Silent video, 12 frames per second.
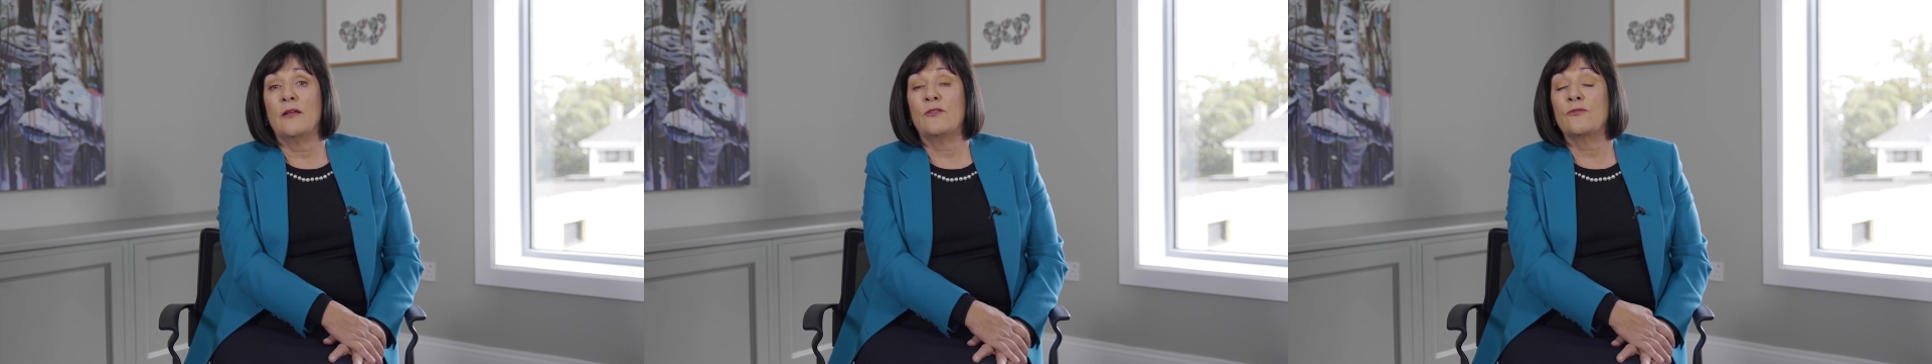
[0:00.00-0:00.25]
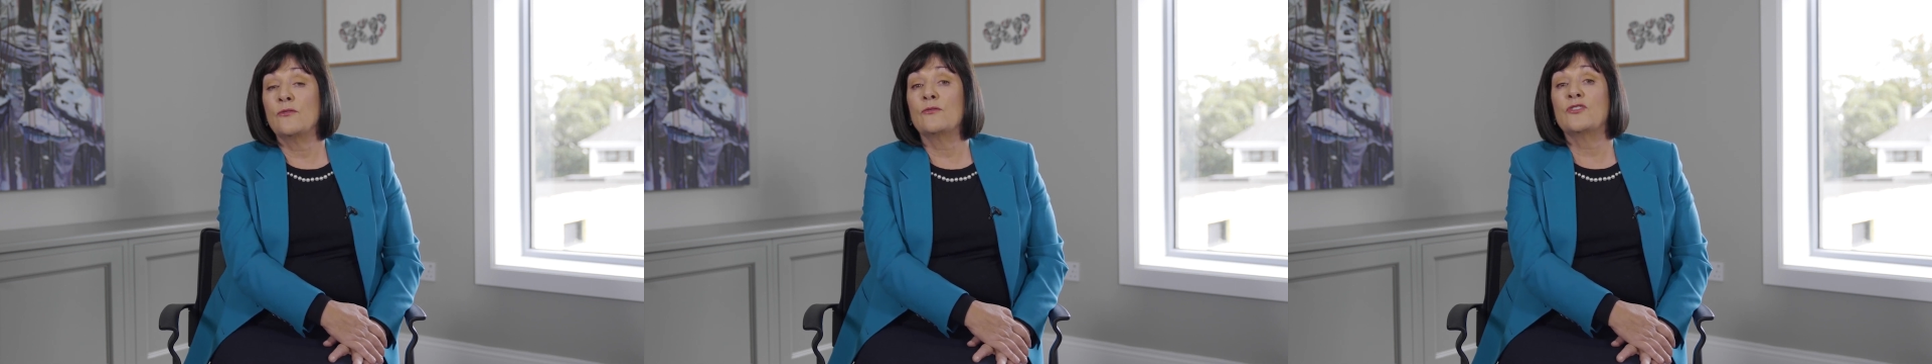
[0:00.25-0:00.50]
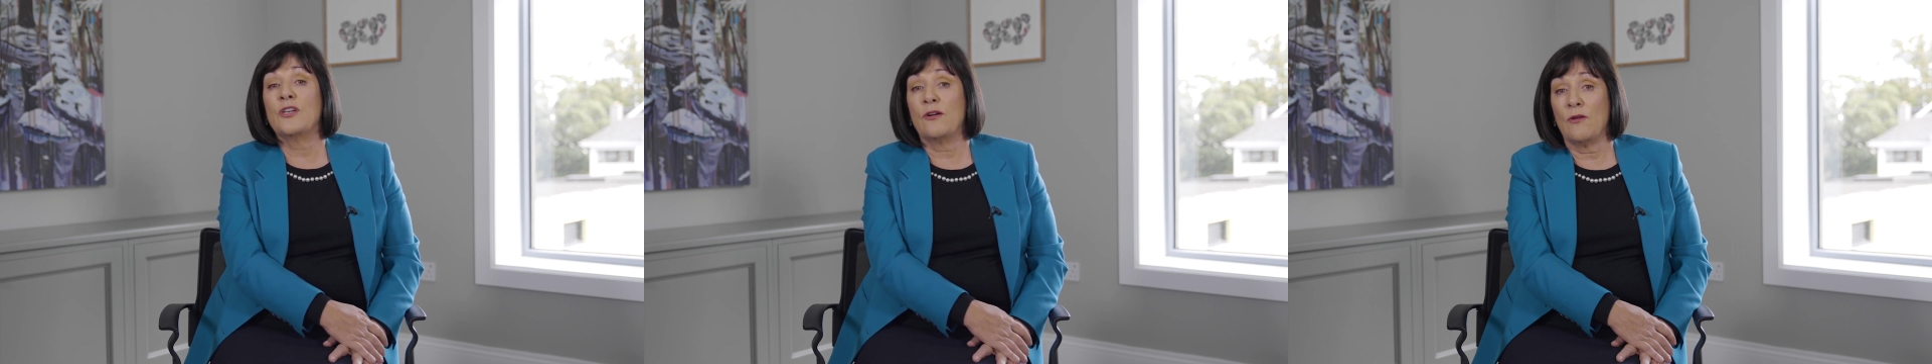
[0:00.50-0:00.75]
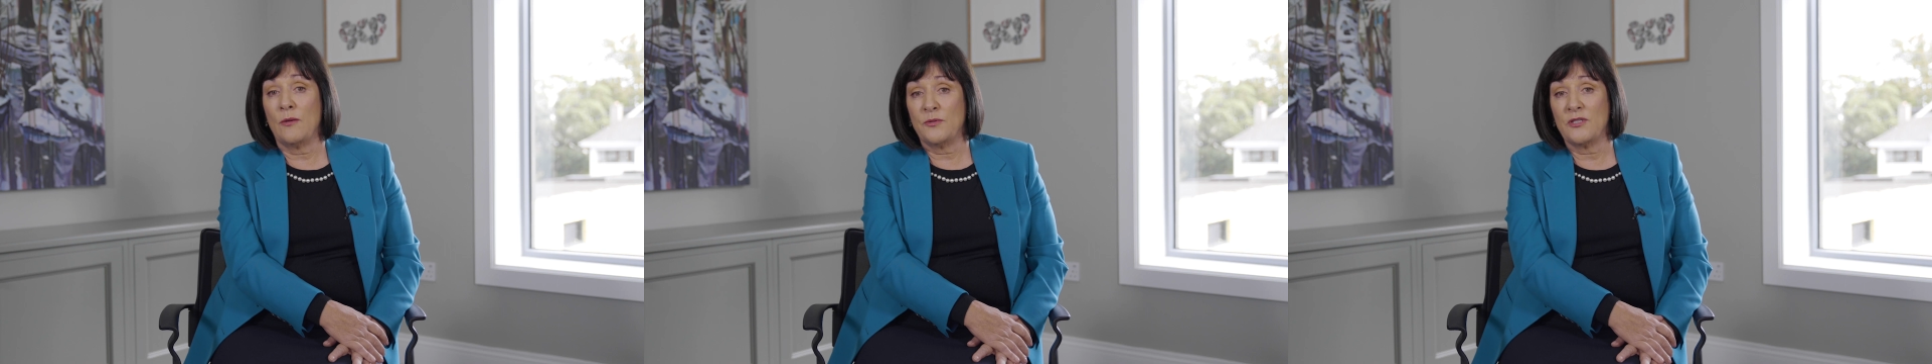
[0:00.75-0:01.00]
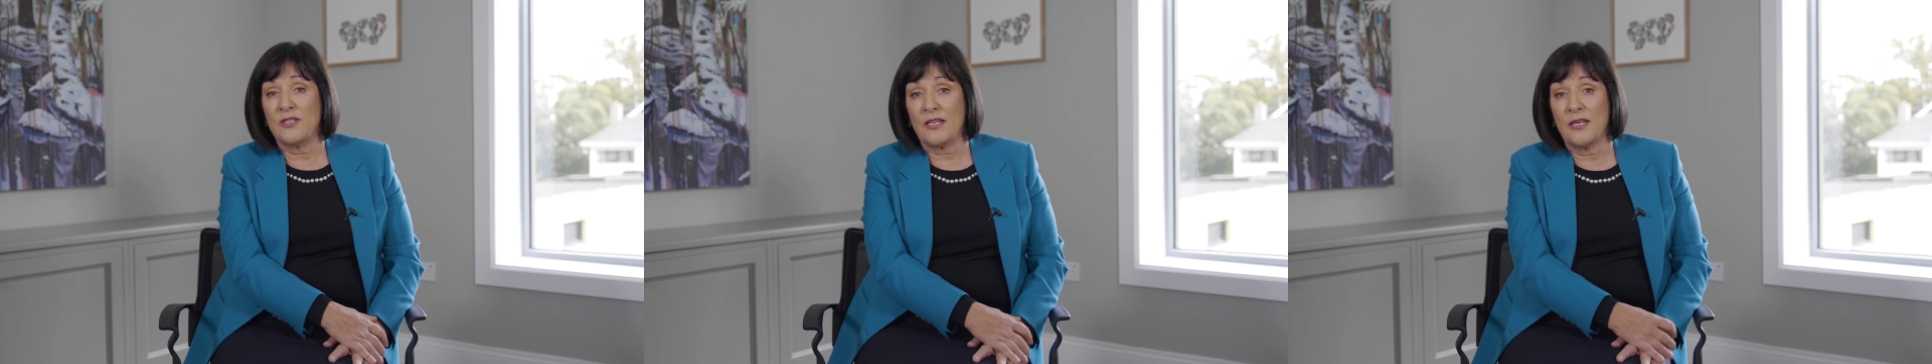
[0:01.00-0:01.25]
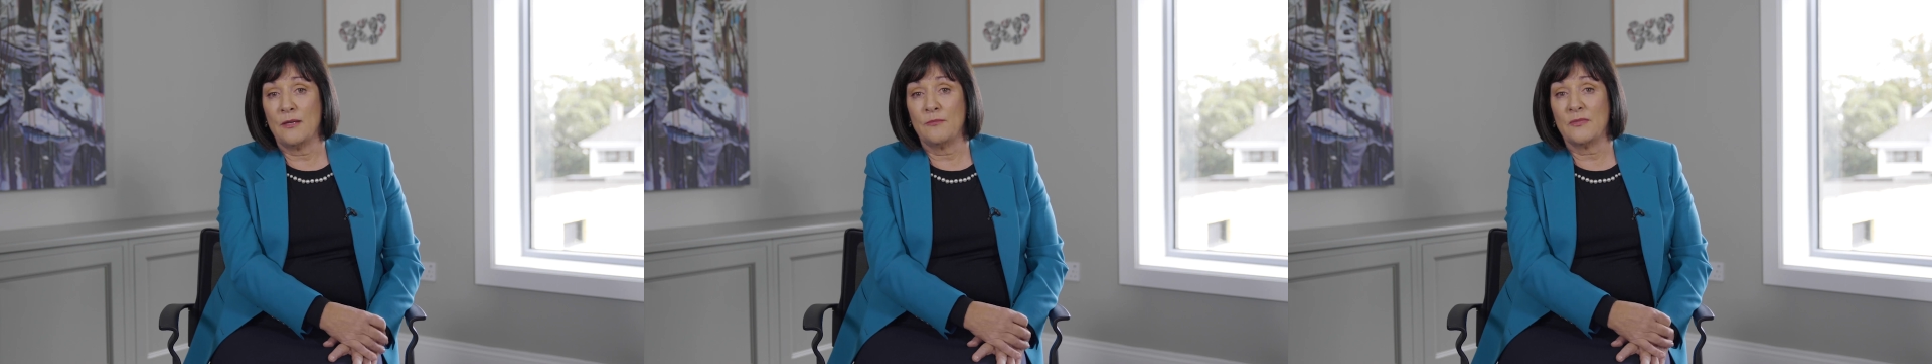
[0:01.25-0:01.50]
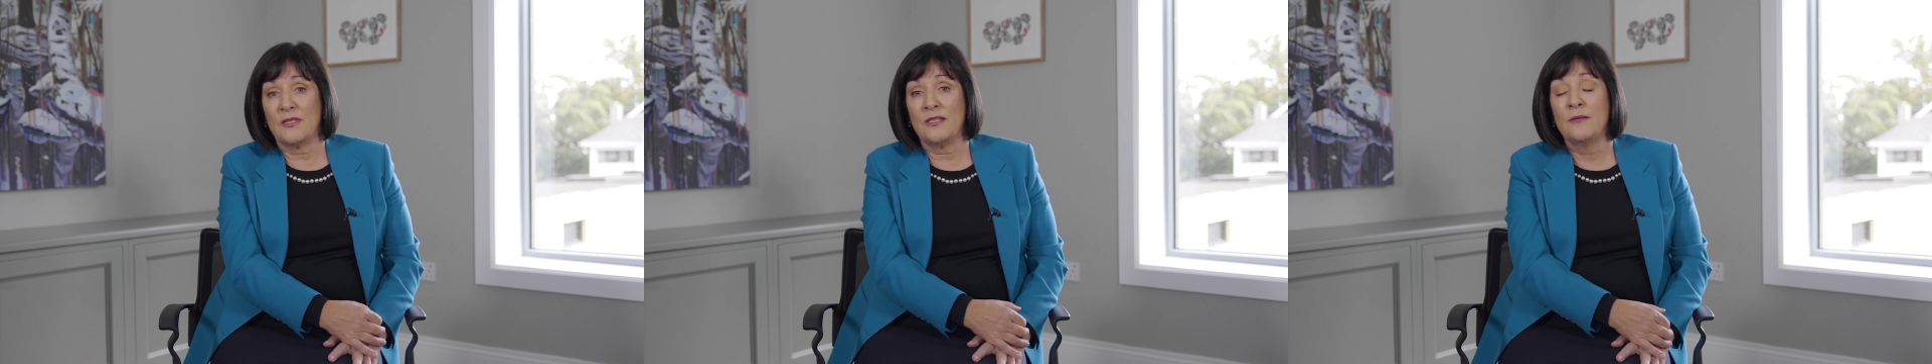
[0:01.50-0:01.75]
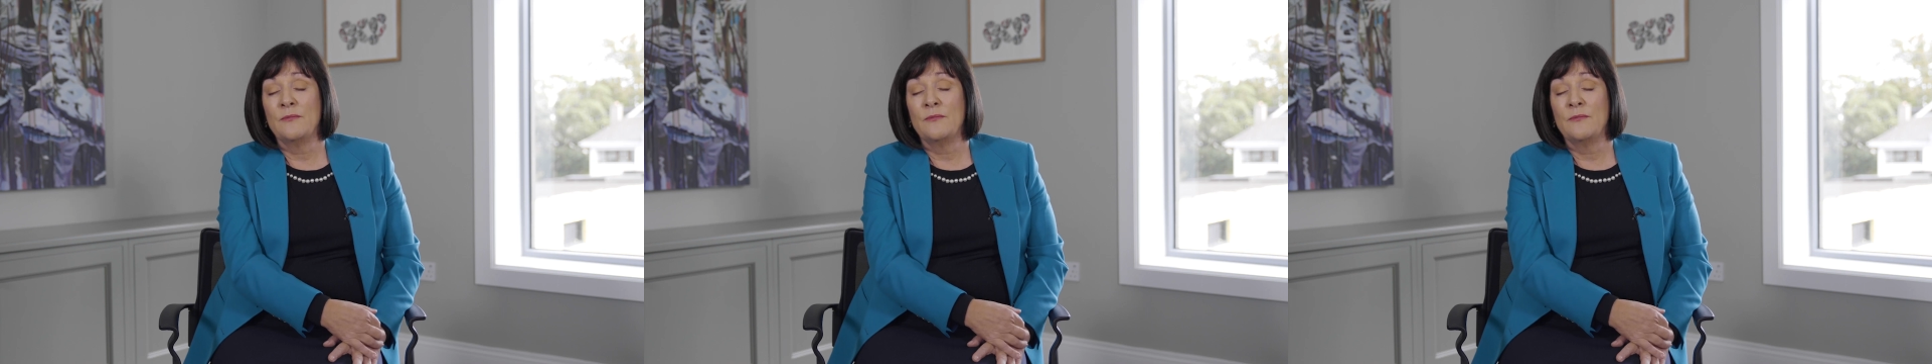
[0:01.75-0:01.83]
through share option schemes.